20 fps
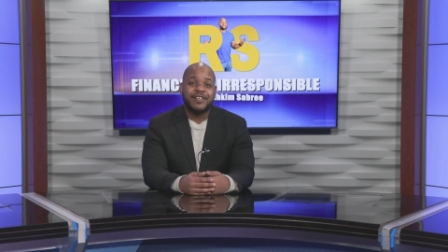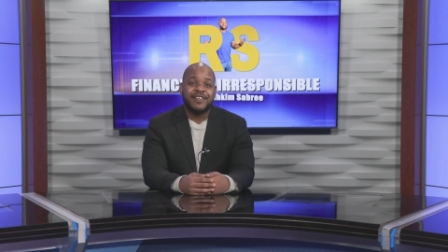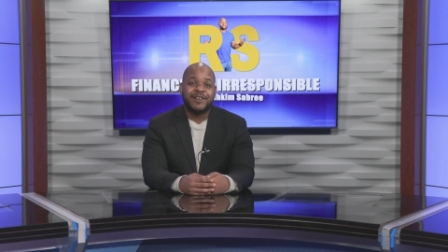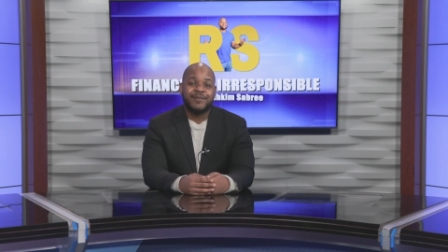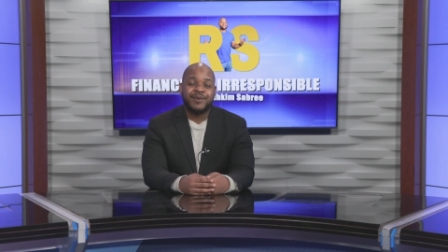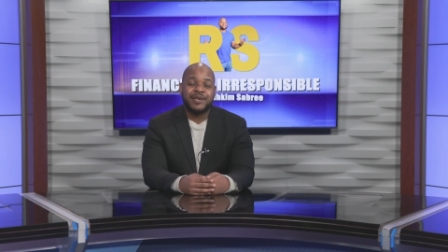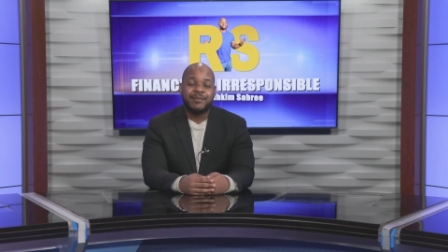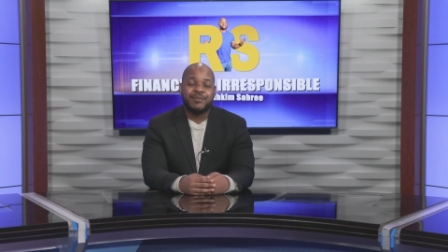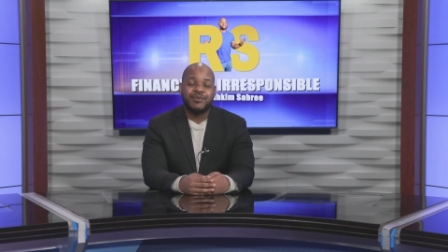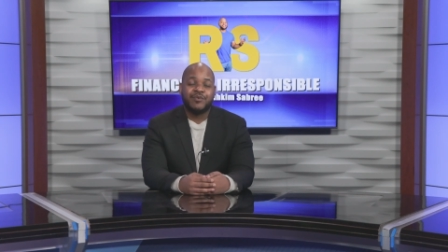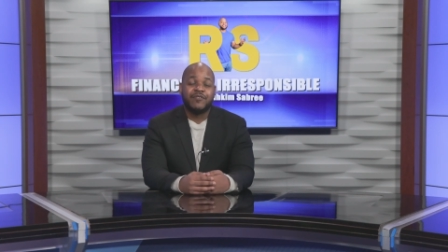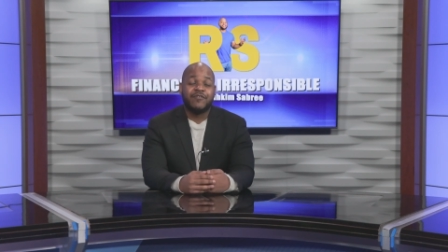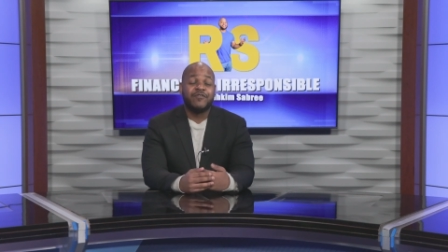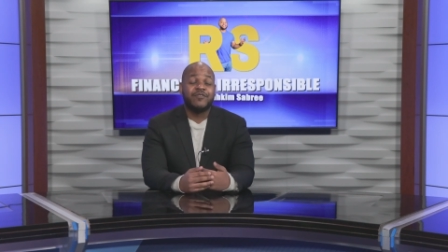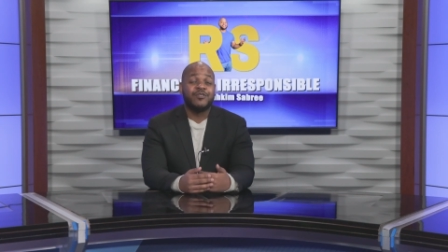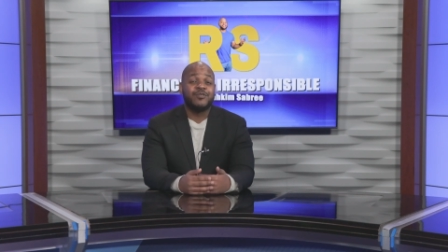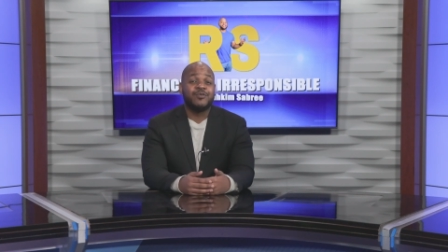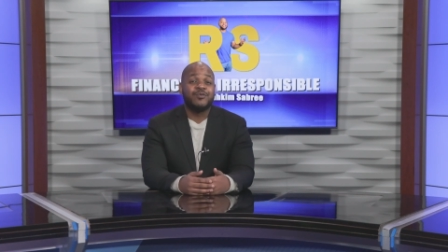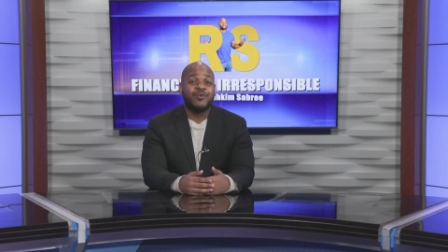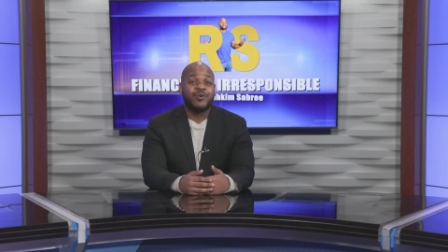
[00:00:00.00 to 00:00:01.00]
that people
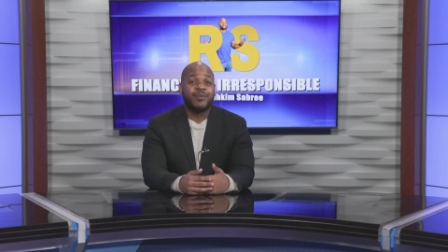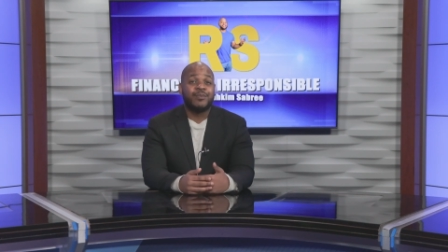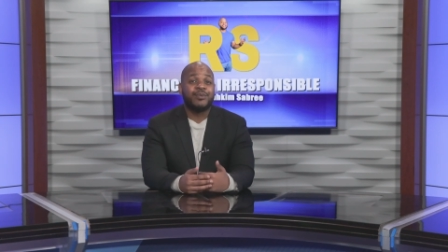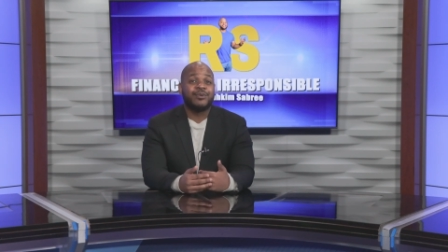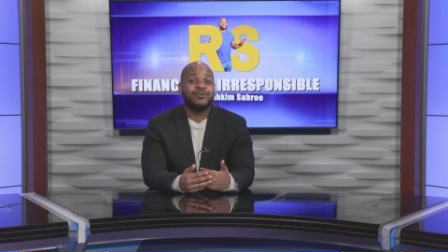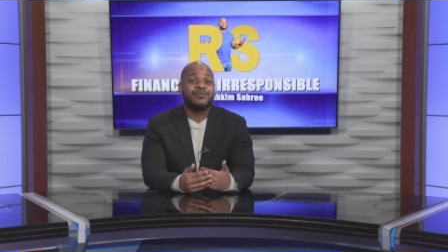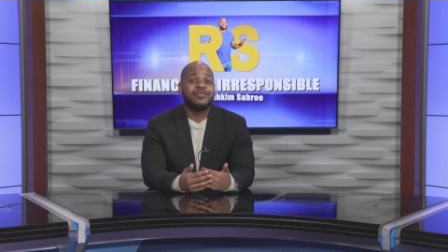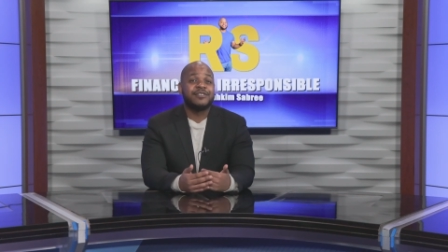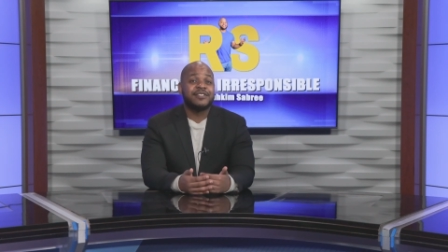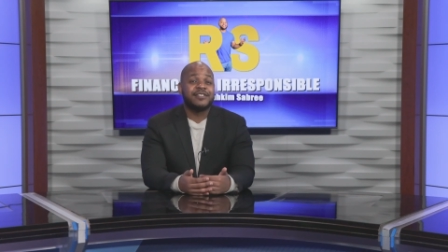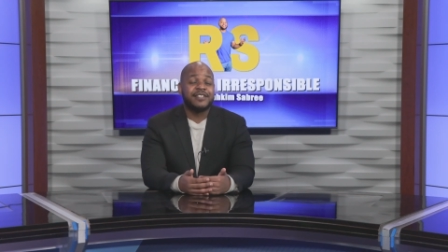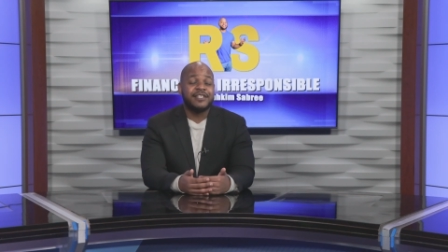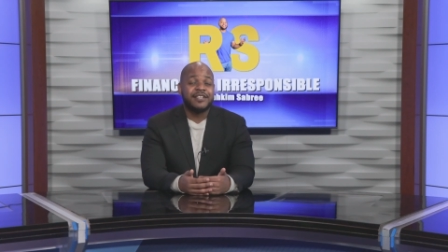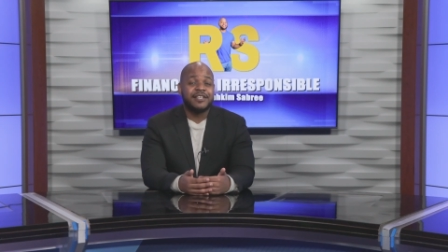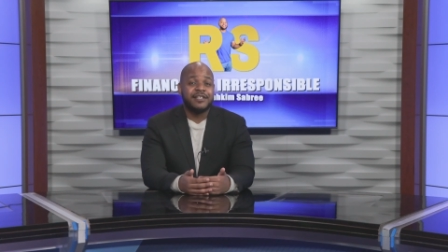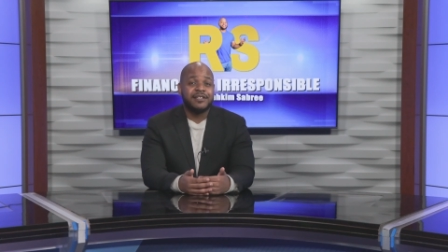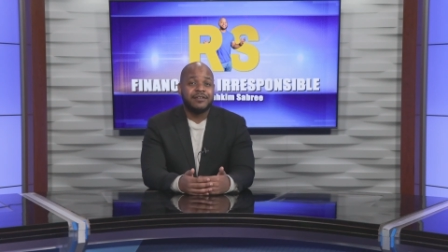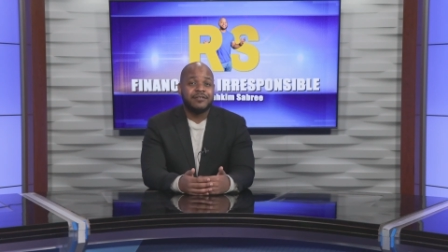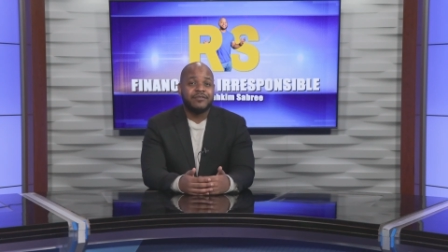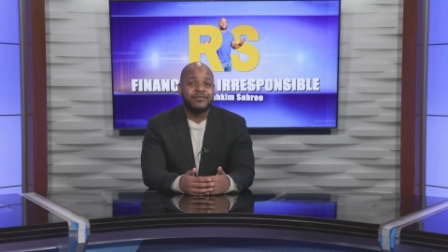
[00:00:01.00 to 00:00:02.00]
view or
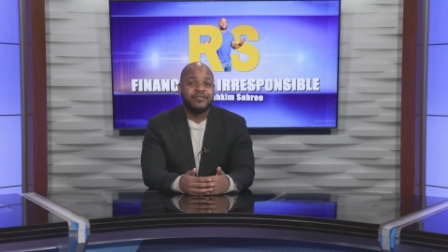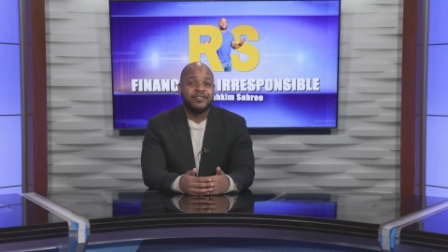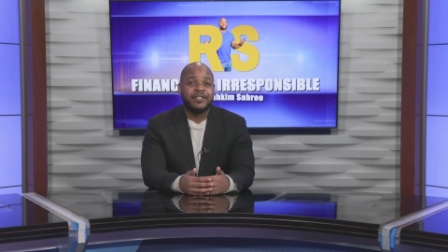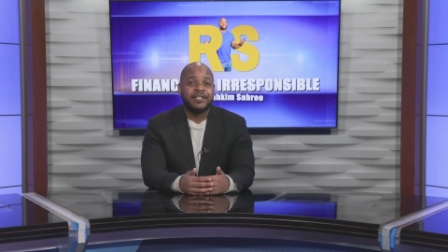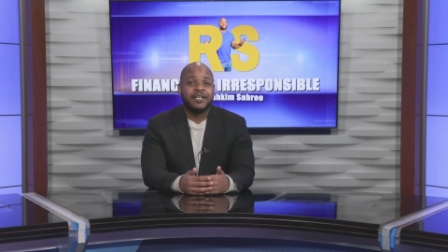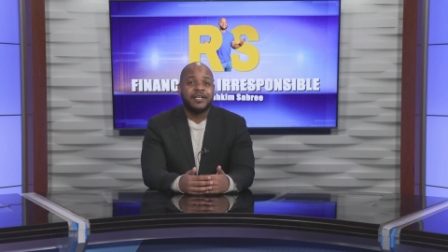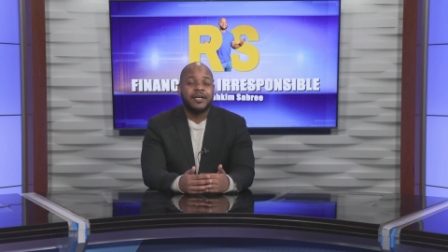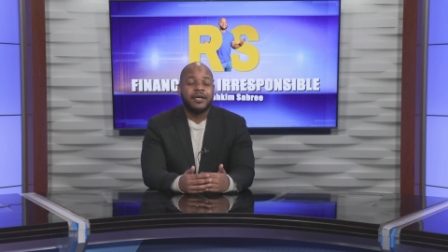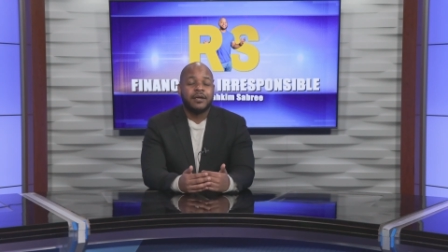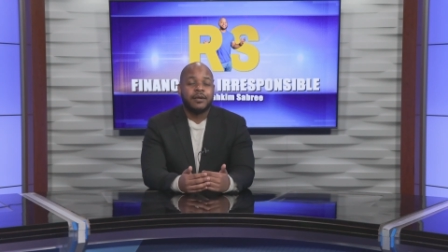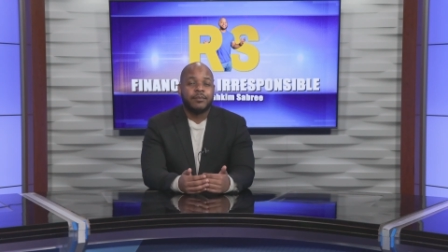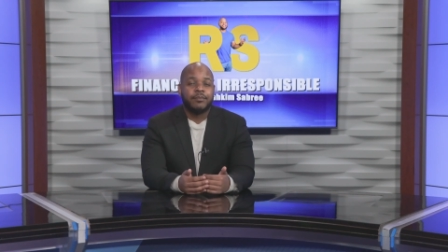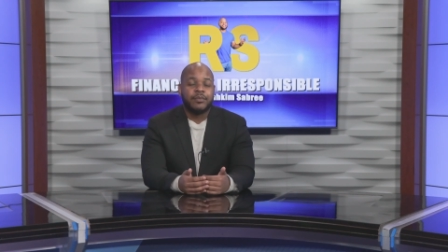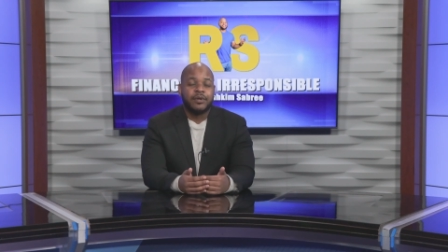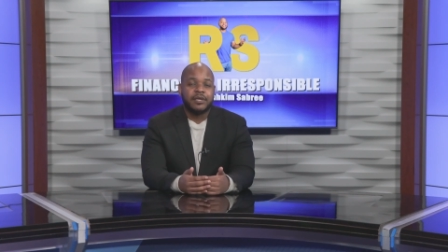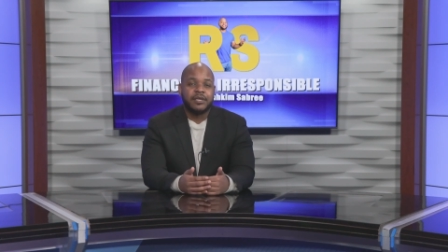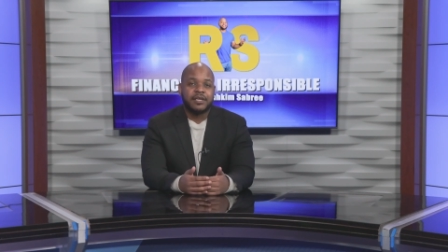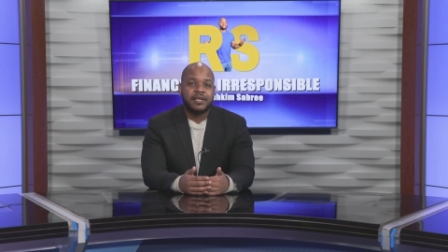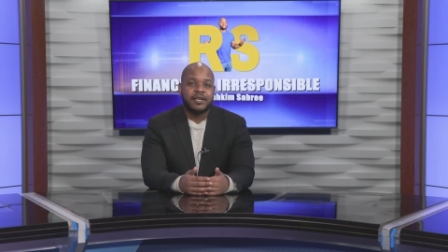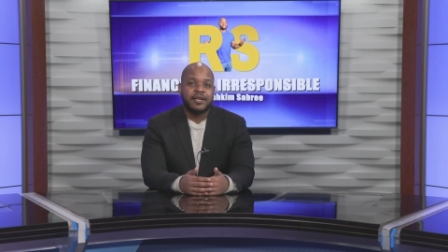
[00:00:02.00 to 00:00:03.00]
perceive
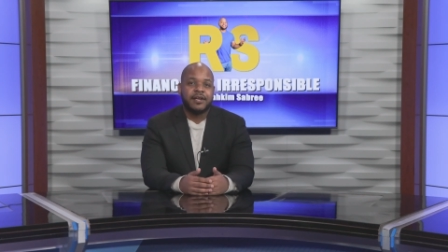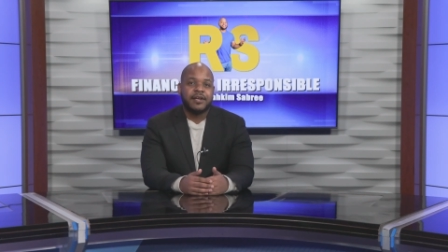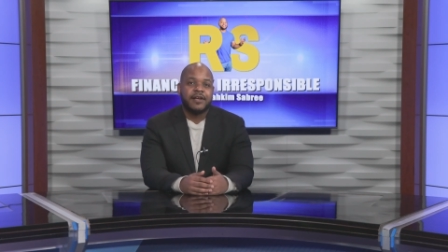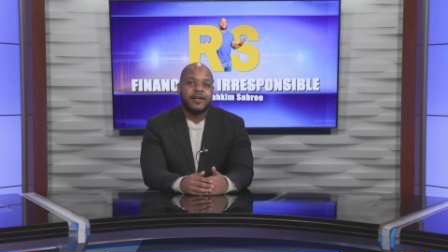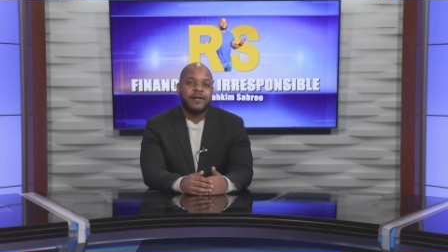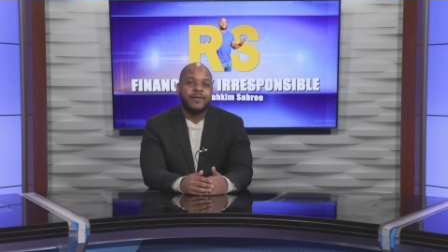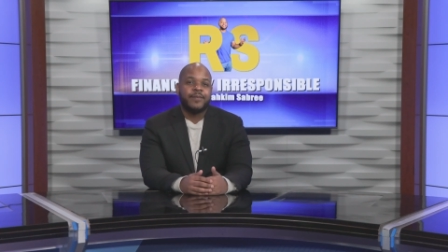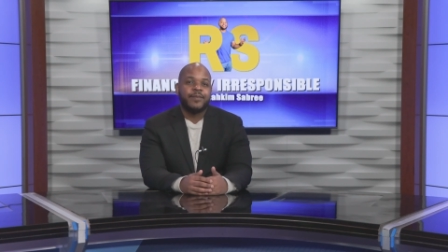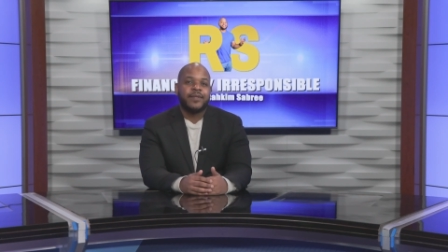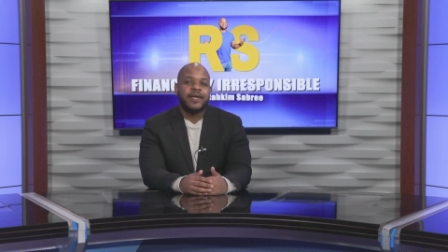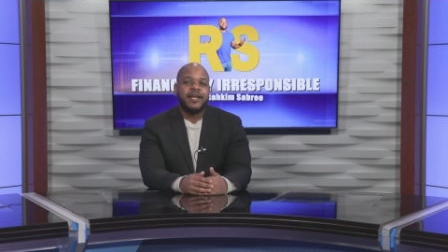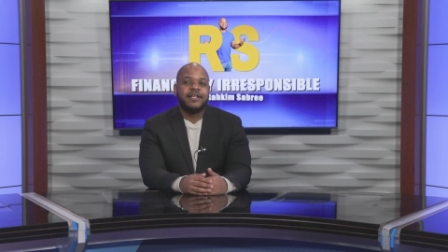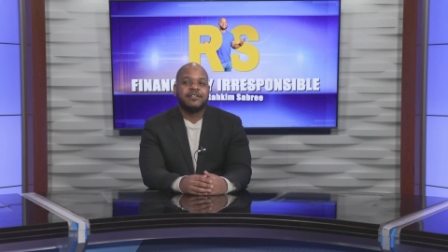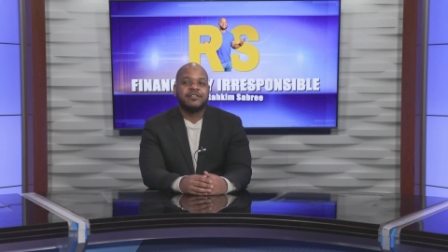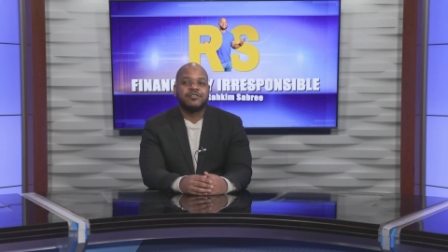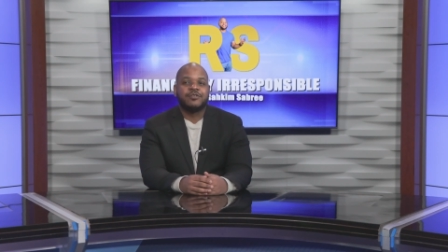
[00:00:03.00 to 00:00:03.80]
money. And